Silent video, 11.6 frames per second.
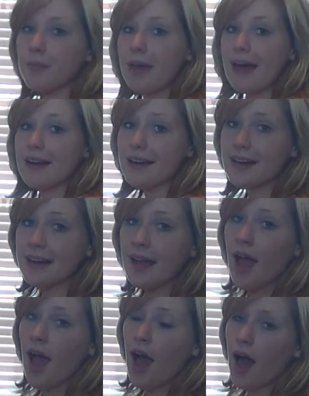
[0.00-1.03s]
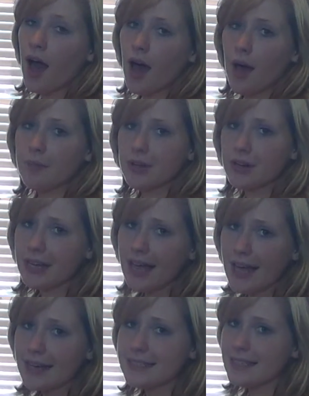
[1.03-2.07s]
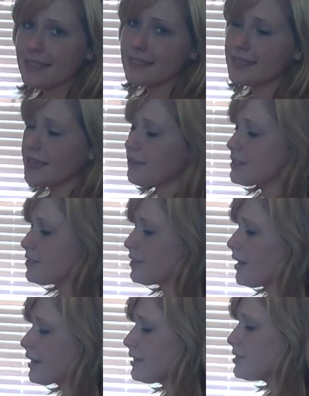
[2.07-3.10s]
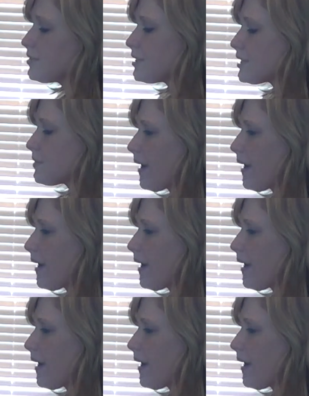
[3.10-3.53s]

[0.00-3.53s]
better learning how to sit and stuff because they're not going to do this